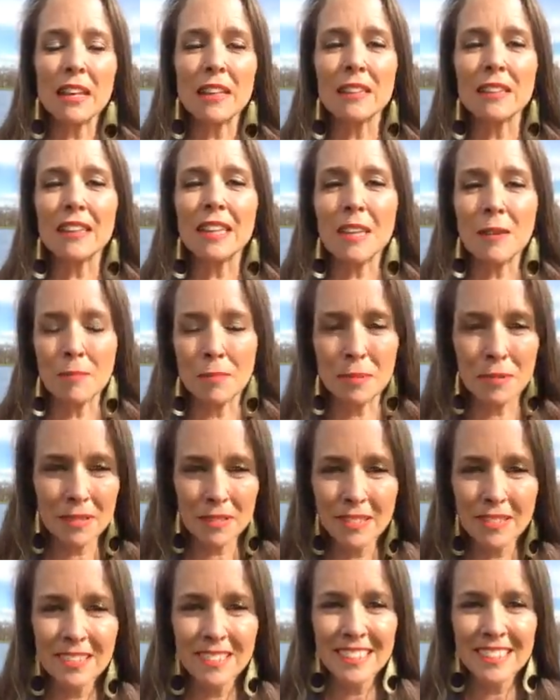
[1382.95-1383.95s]
and leap
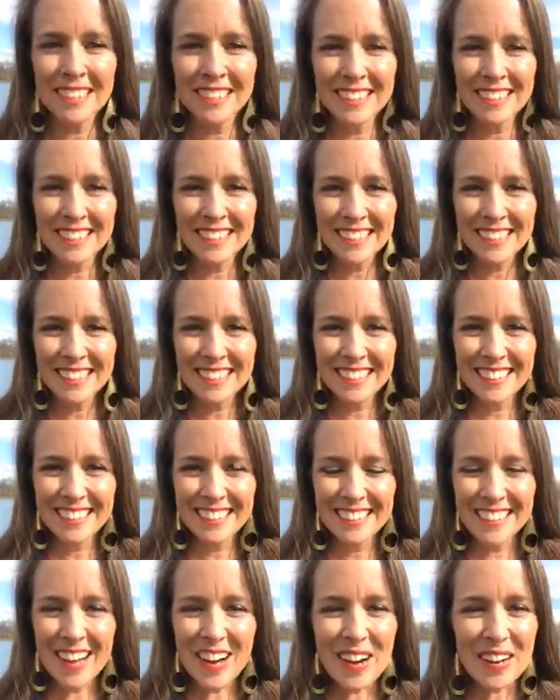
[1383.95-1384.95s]

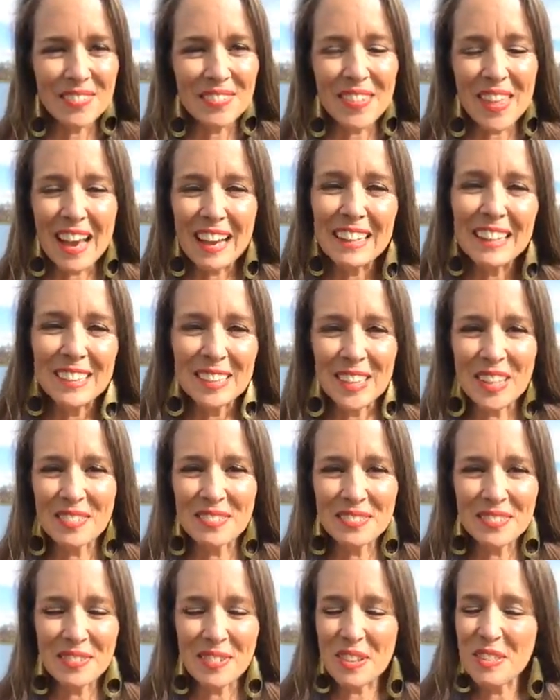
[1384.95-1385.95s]
off that cliff